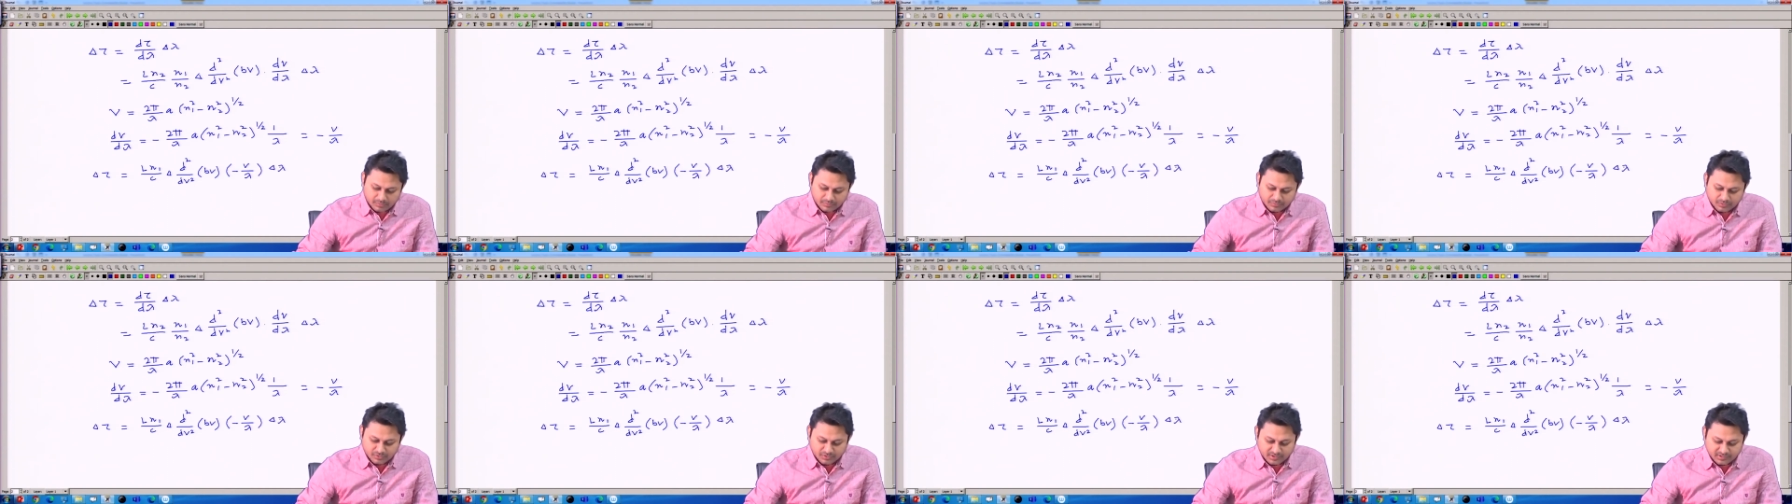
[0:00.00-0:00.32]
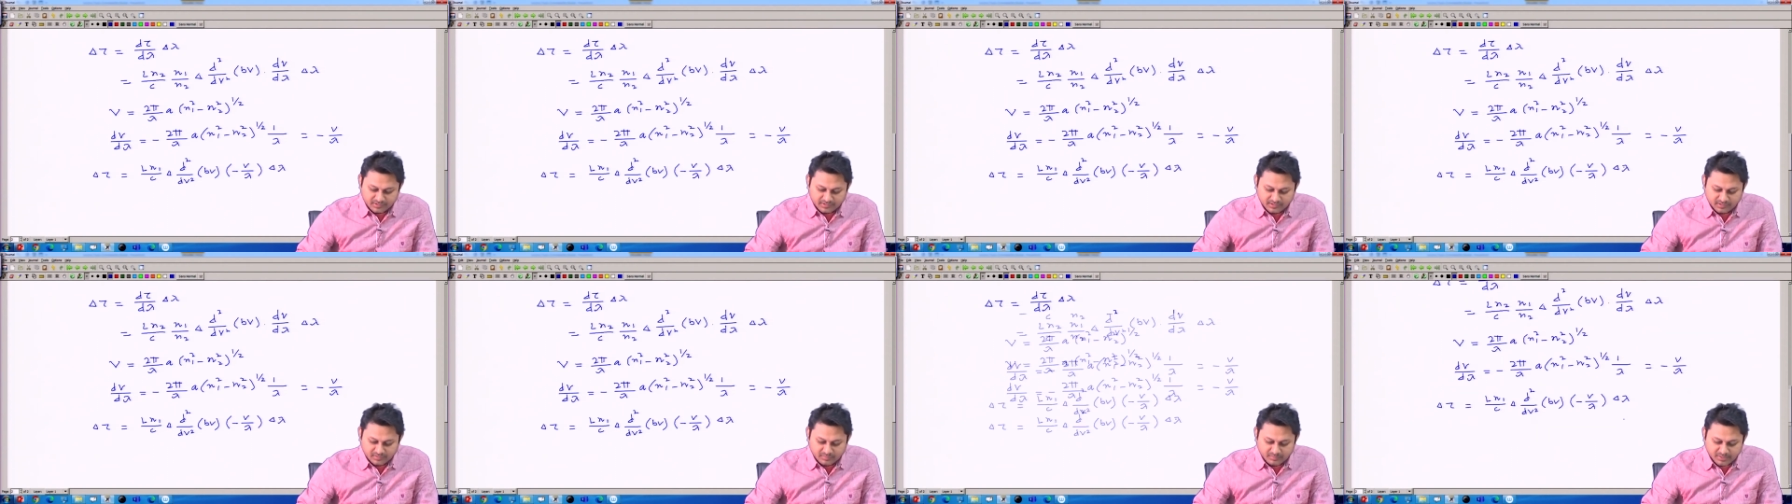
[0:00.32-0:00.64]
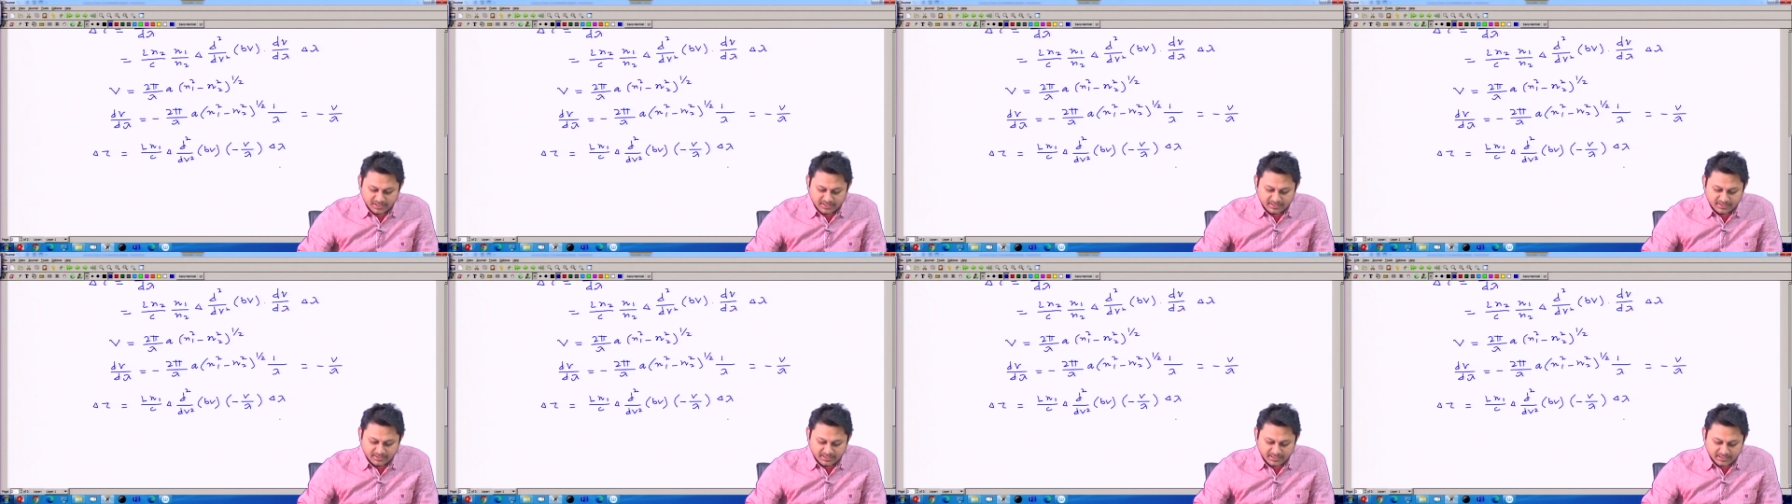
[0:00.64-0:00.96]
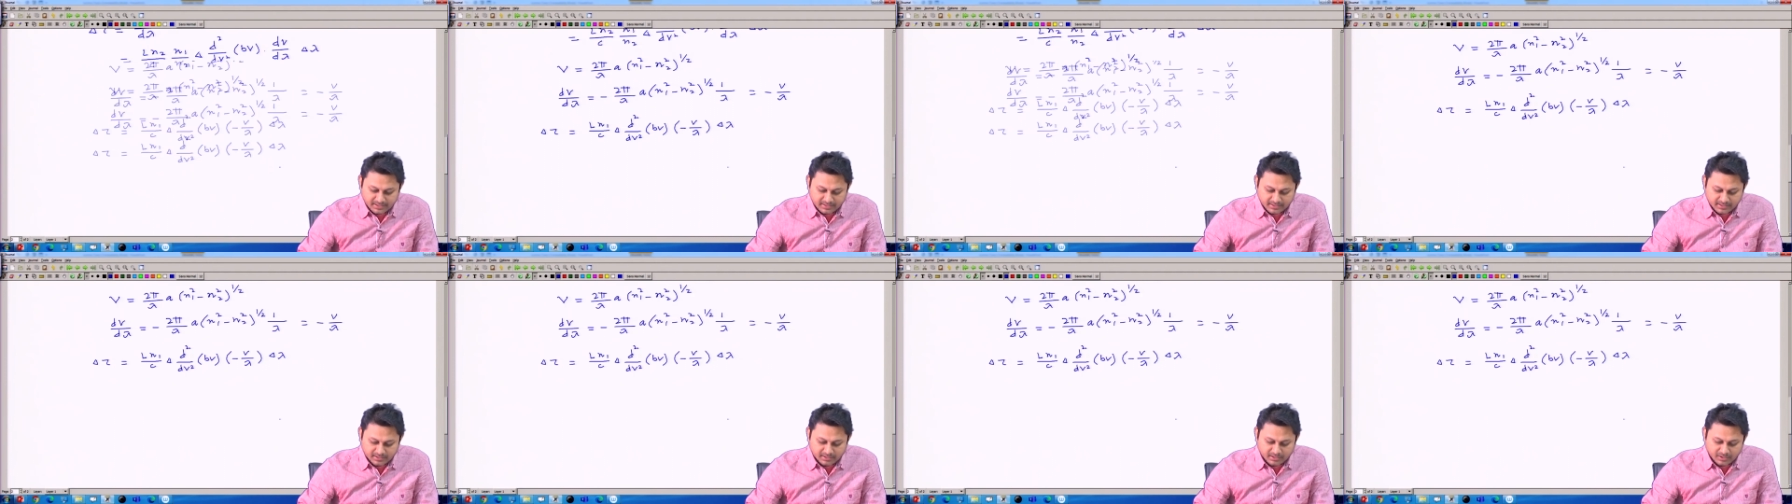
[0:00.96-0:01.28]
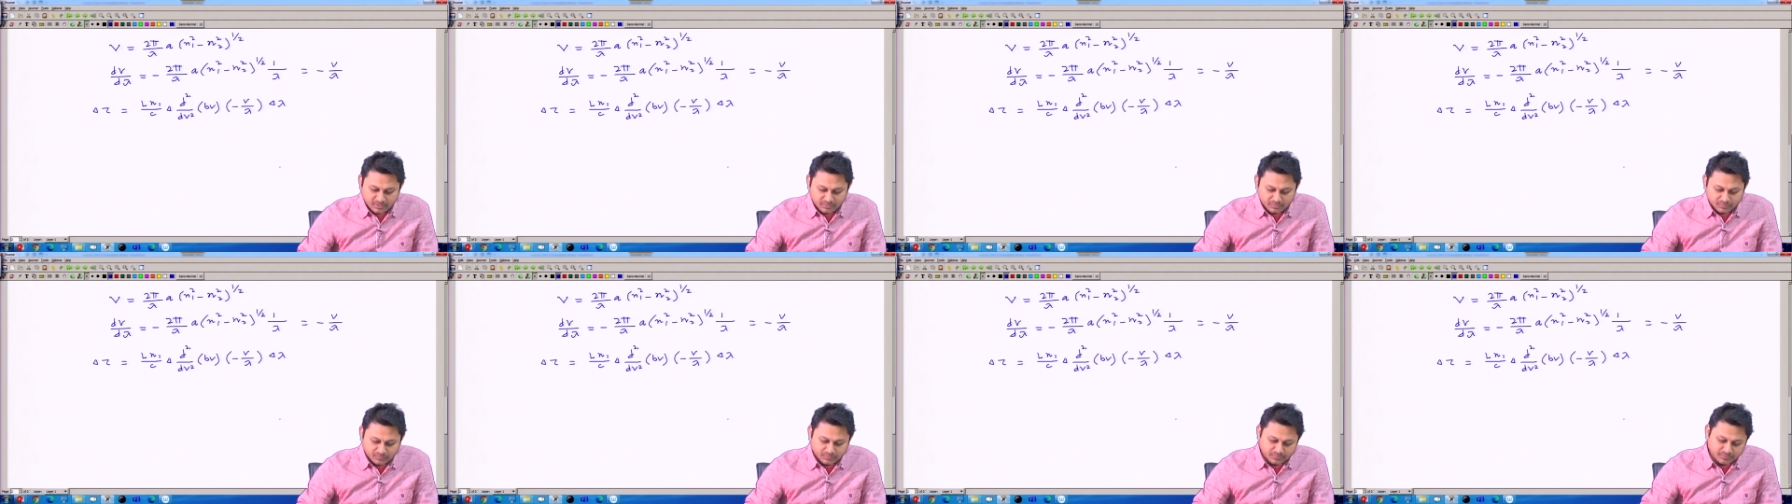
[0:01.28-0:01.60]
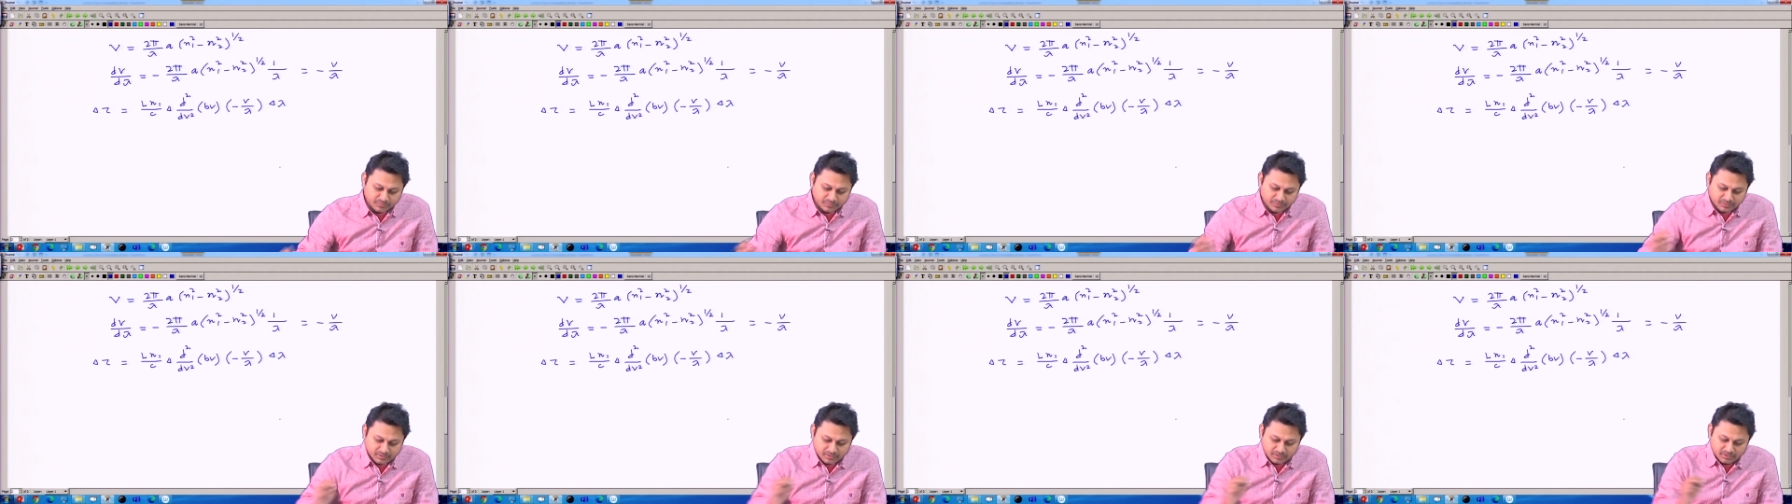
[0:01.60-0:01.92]
So, this is my delta tau.
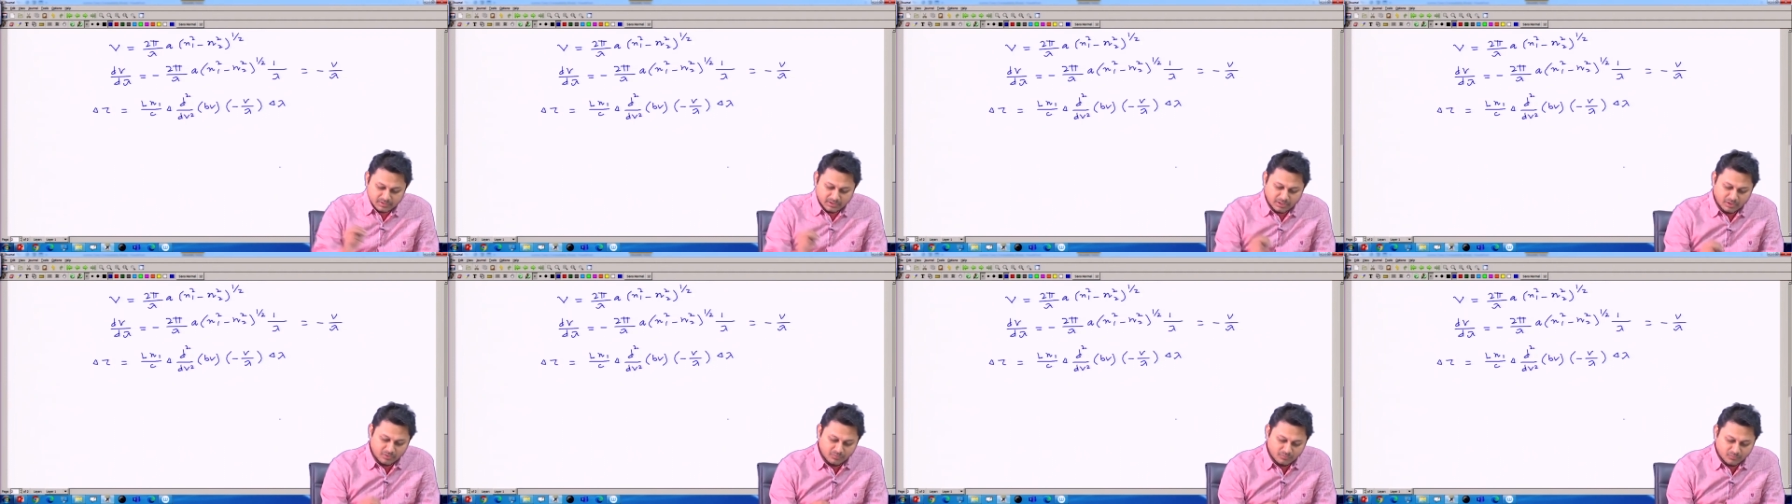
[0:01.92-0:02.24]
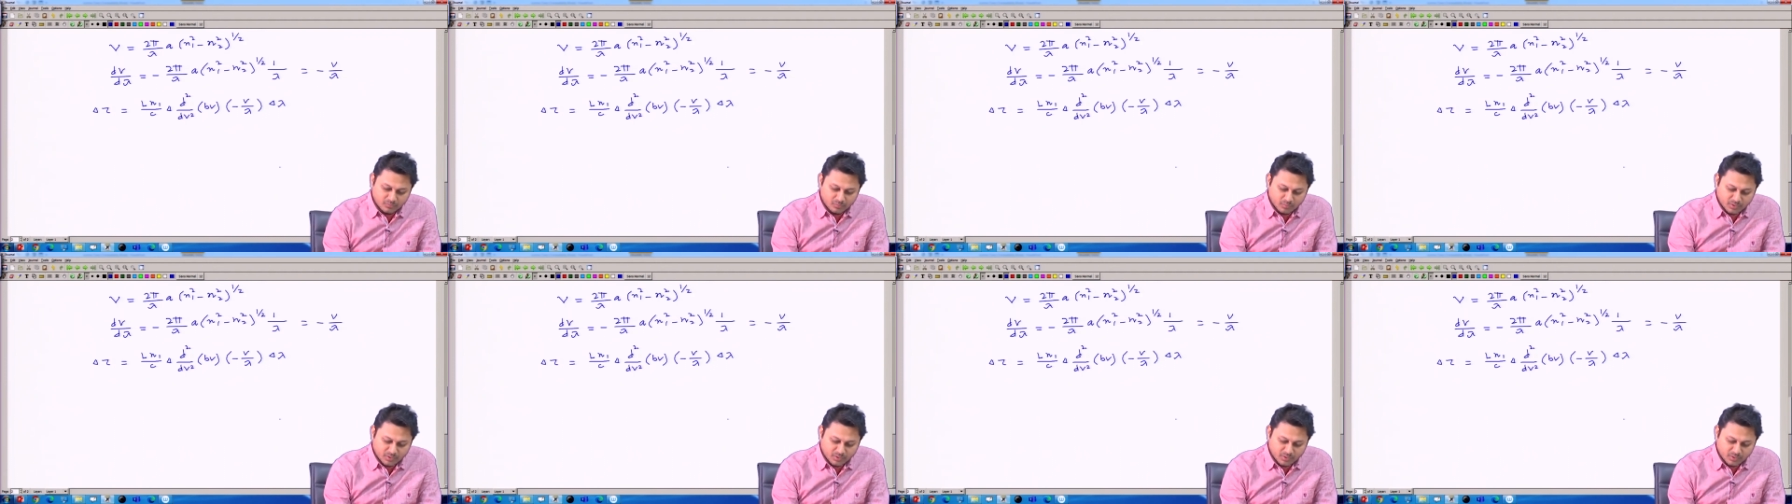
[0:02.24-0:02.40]
Now,